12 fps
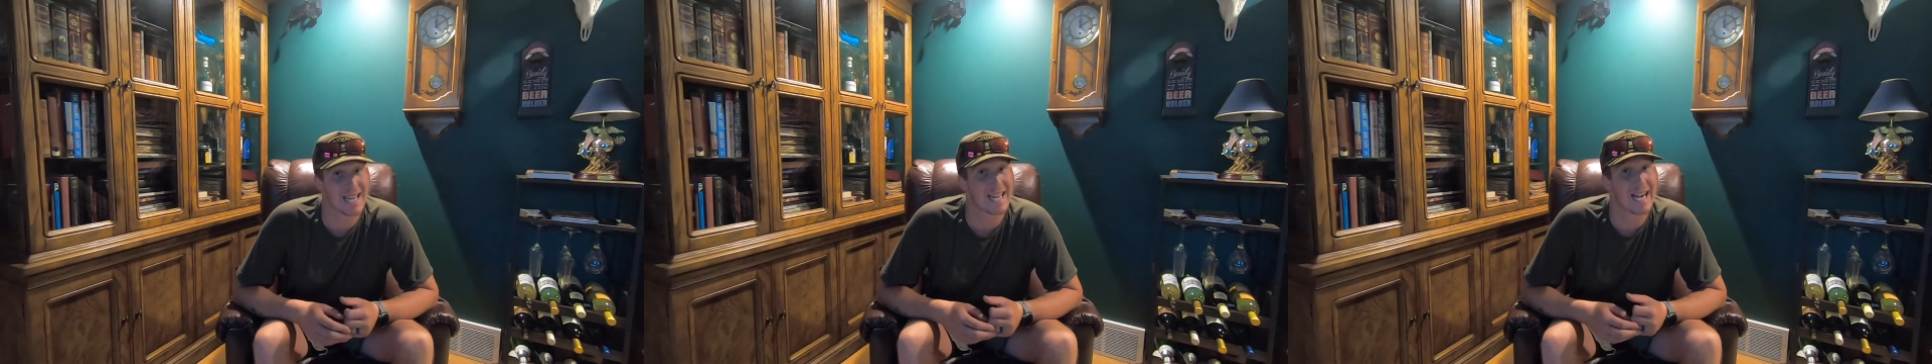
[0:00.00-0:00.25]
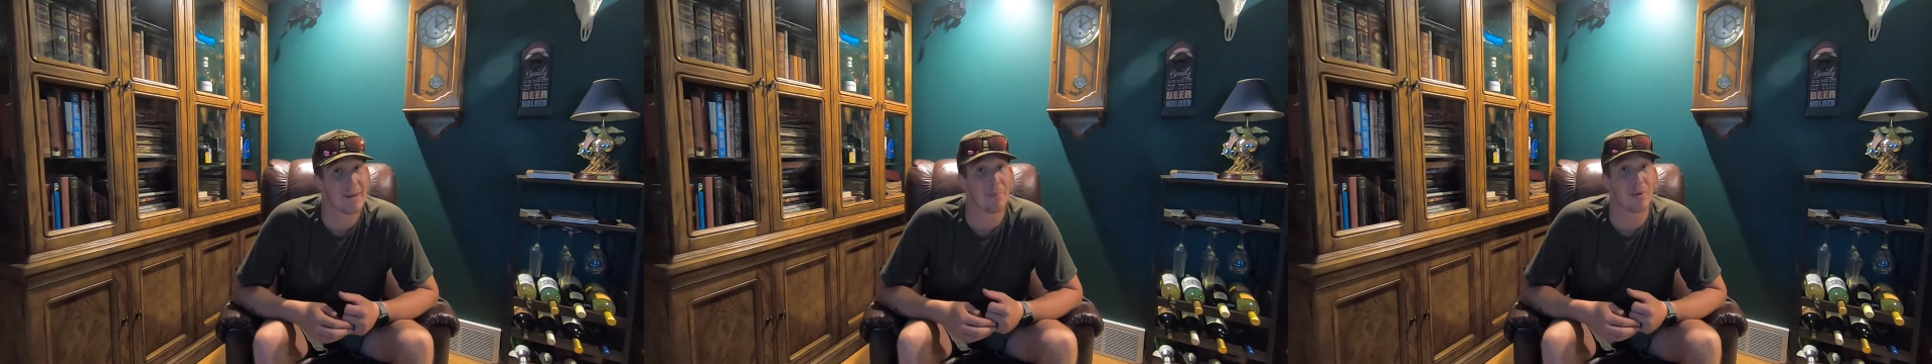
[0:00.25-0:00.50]
I
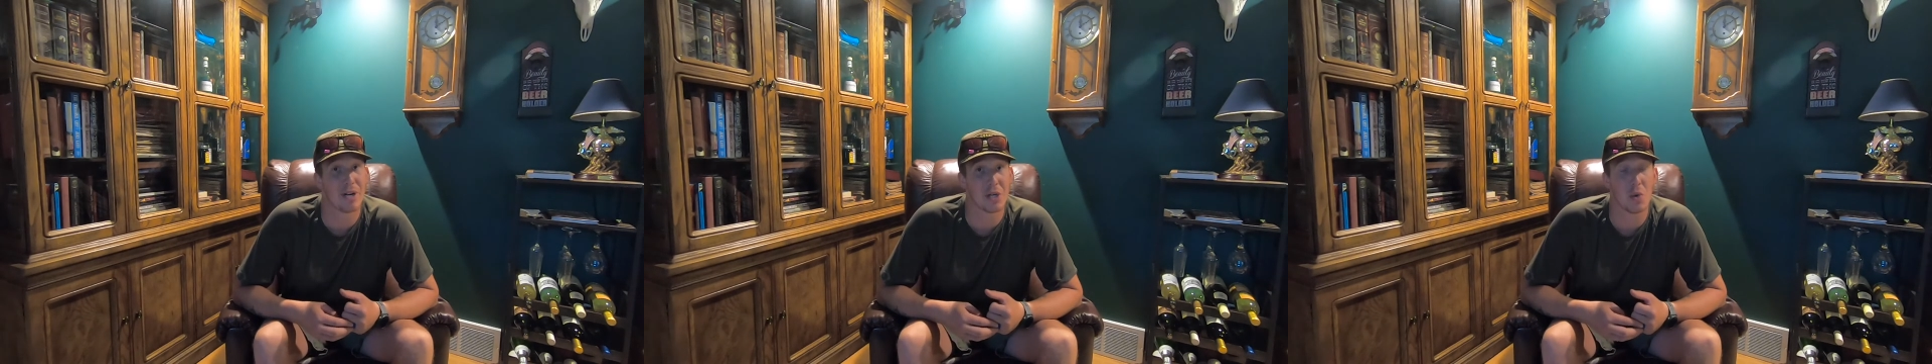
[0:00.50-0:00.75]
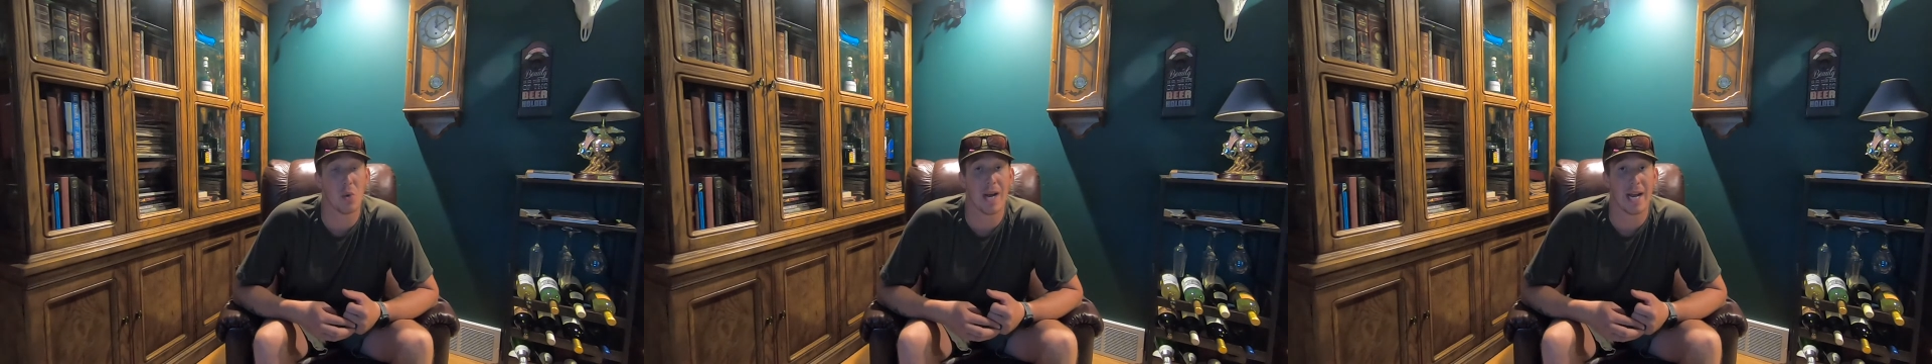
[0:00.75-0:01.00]
got it pretty
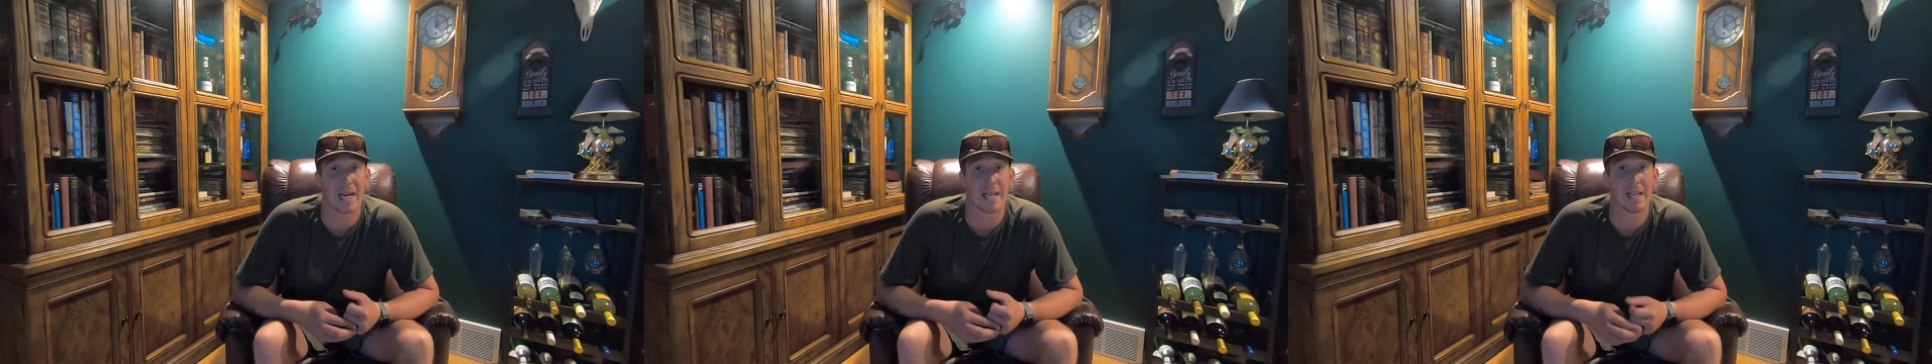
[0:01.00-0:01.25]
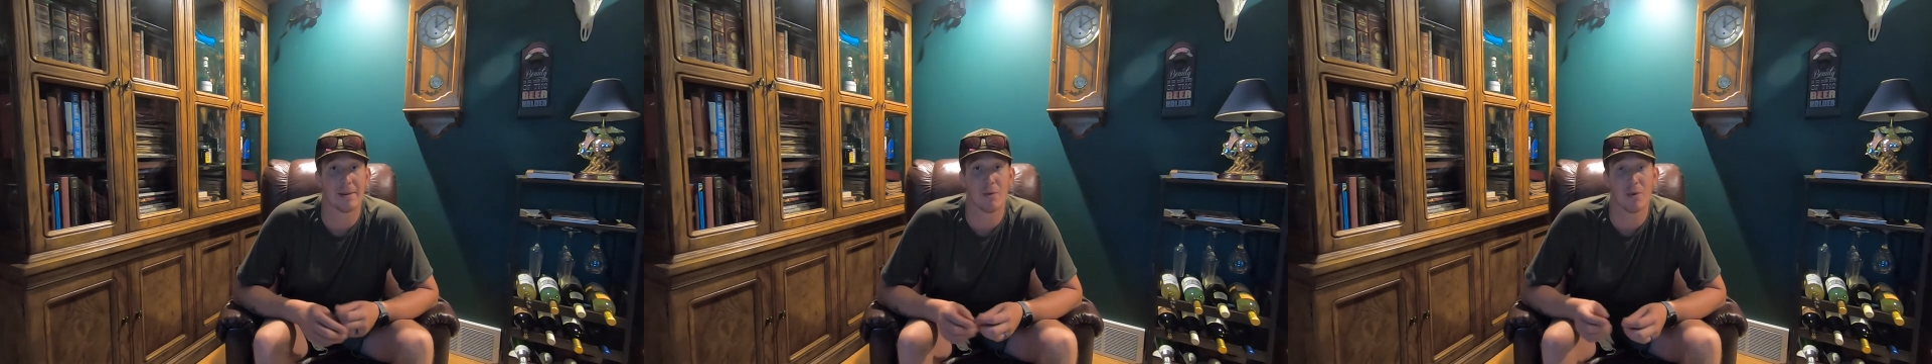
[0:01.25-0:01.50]
quick.
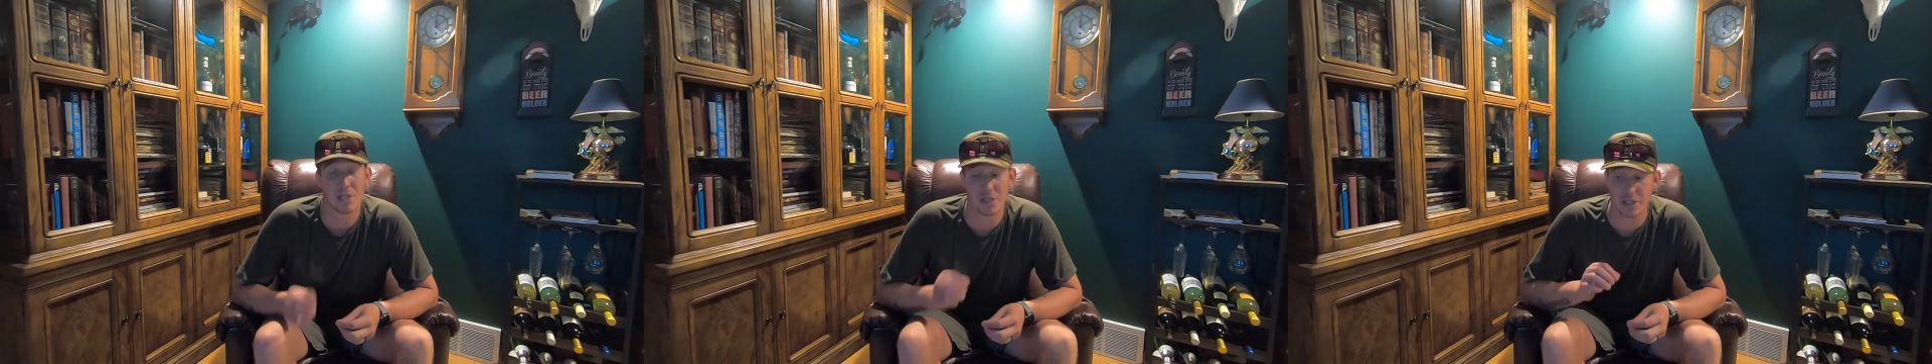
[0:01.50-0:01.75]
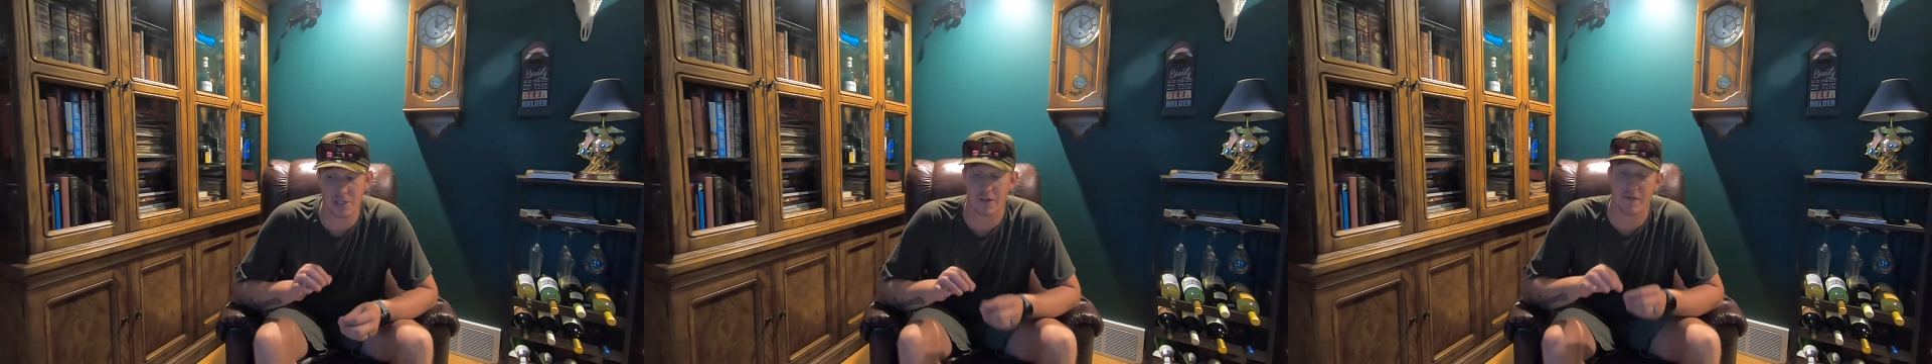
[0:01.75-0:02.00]
I mean, once you
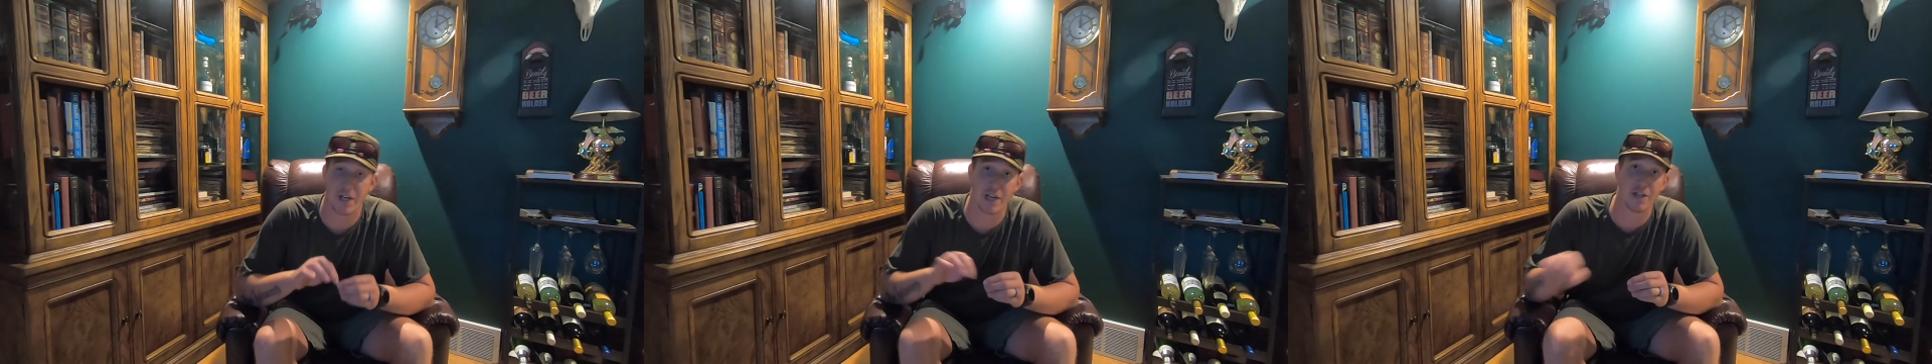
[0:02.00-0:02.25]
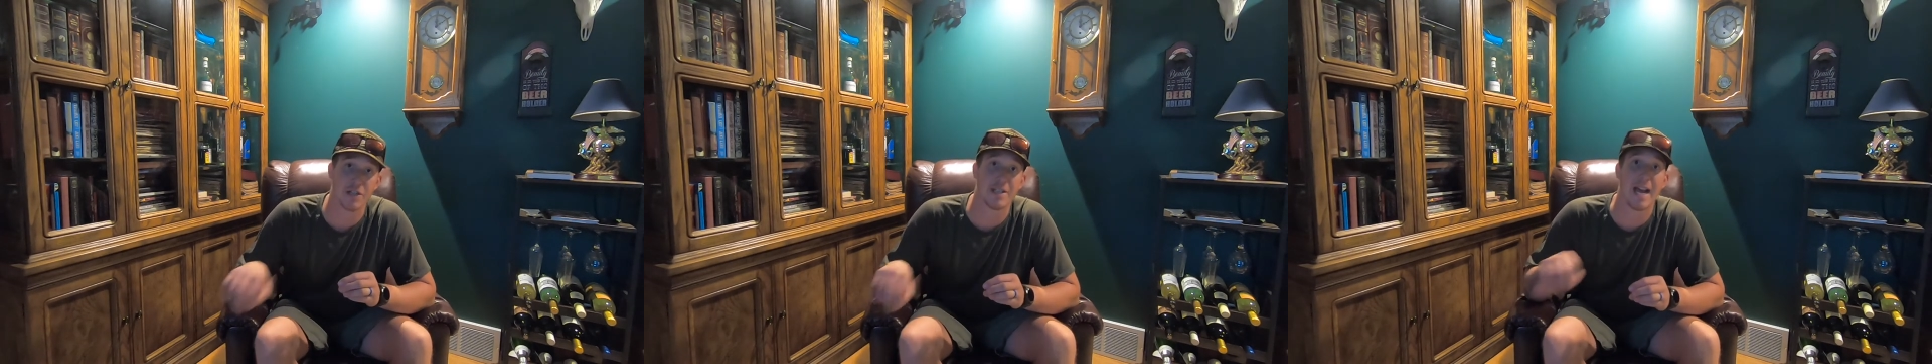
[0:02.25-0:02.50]
start
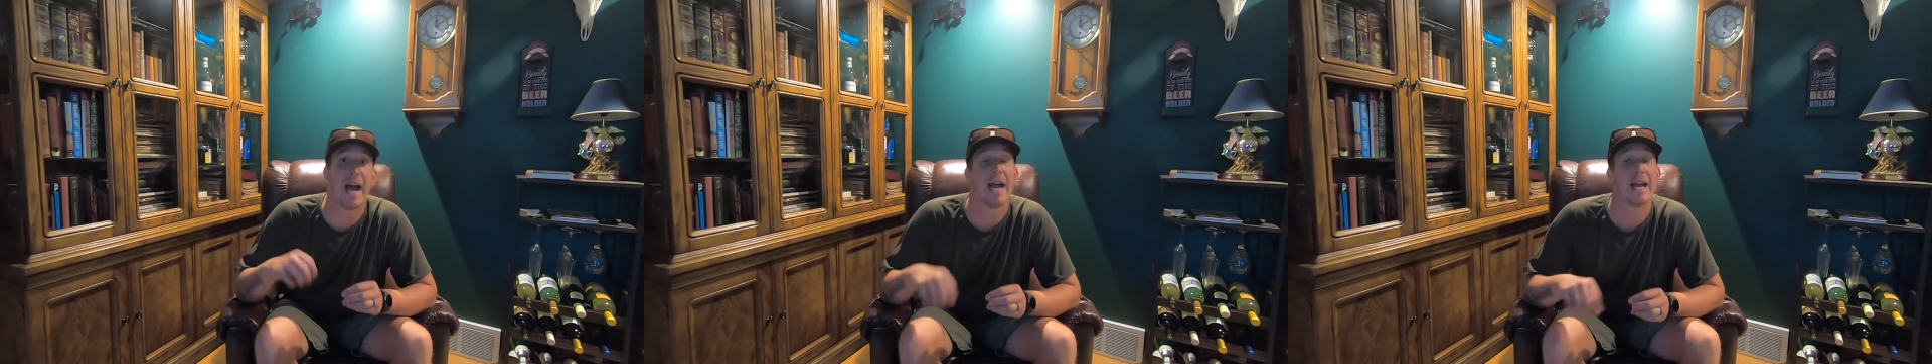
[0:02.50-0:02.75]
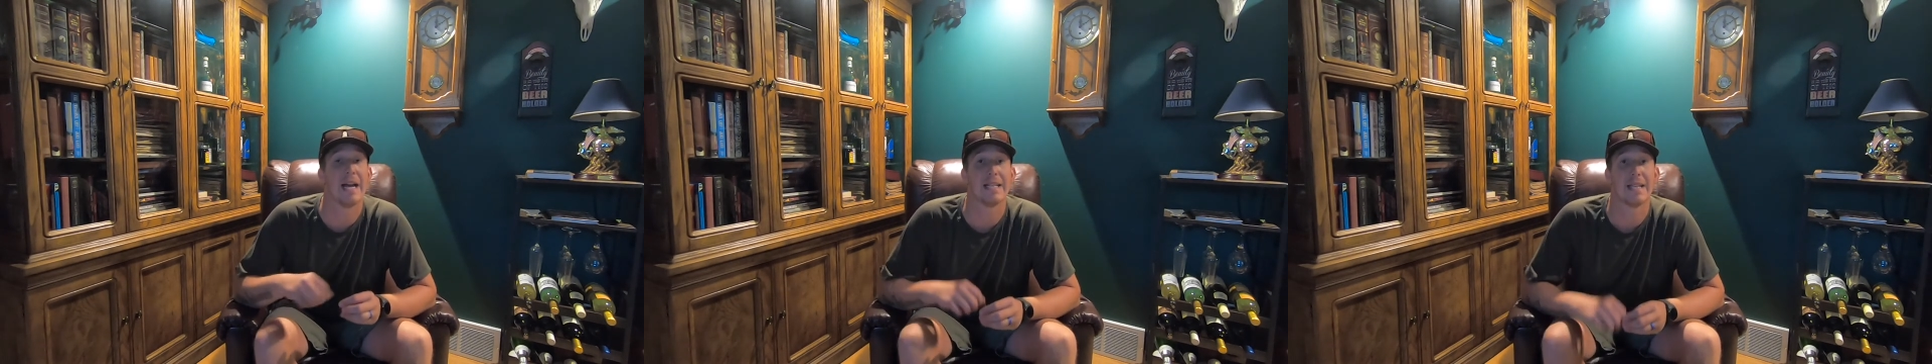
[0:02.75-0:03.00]
figuring your
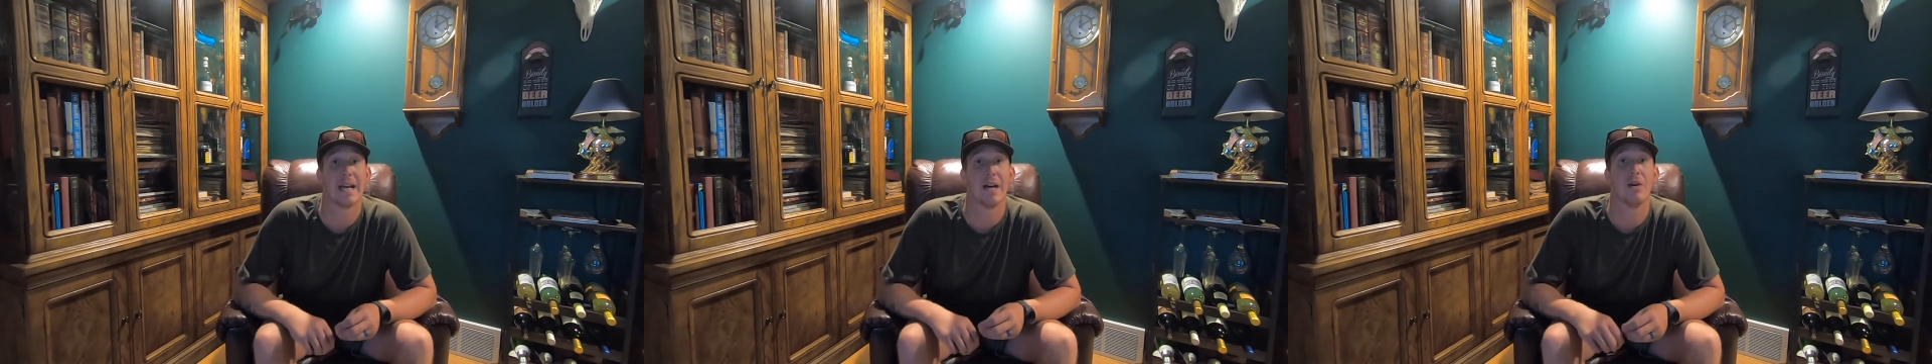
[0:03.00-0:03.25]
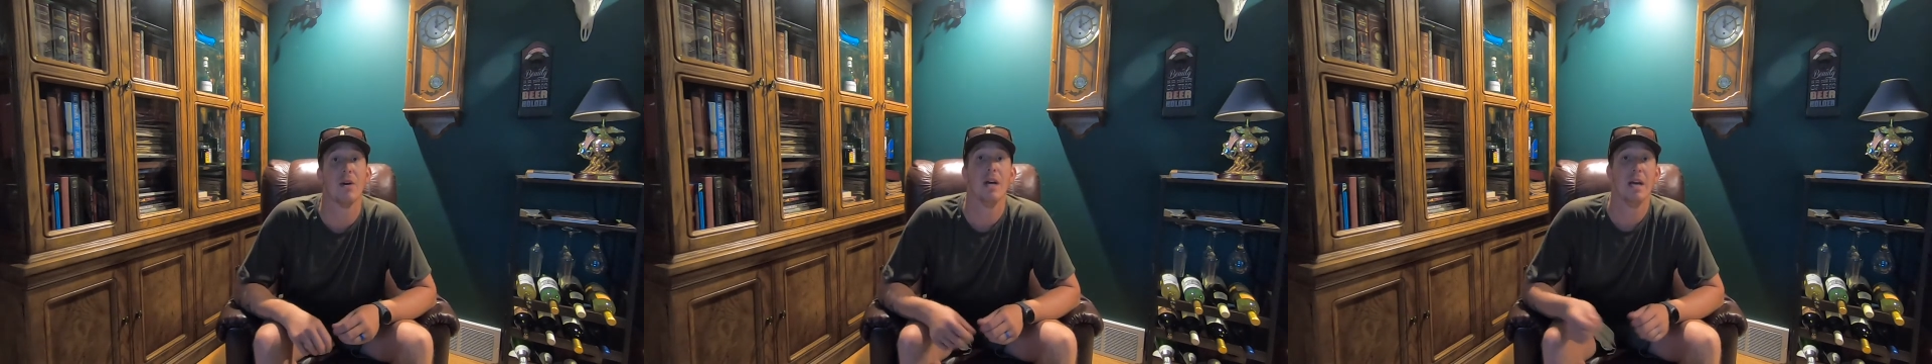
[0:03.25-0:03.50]
tie-outs
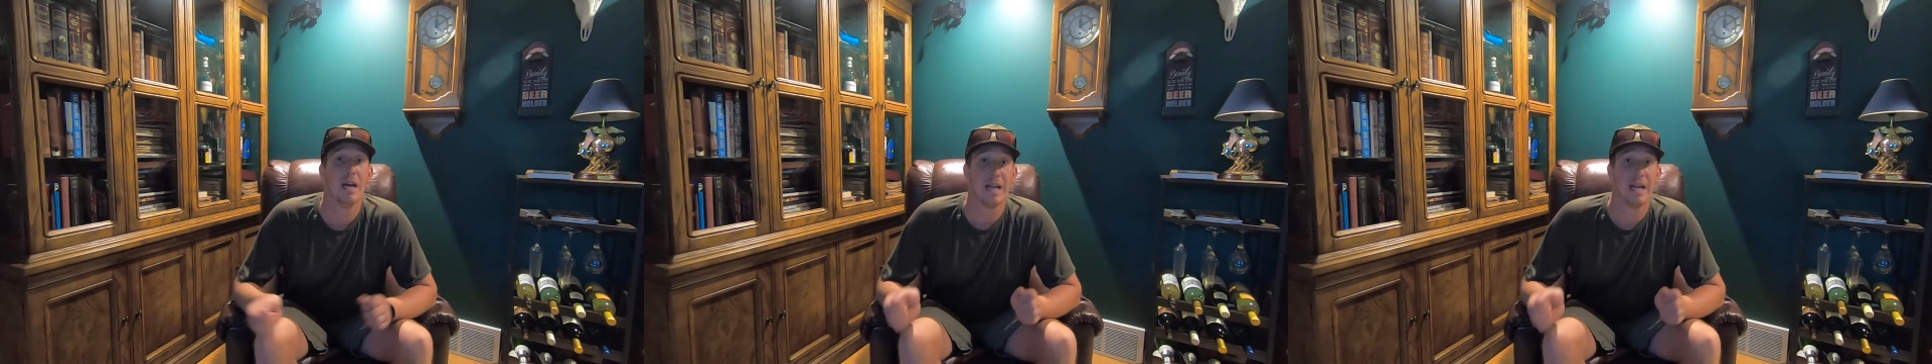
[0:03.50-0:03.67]
out,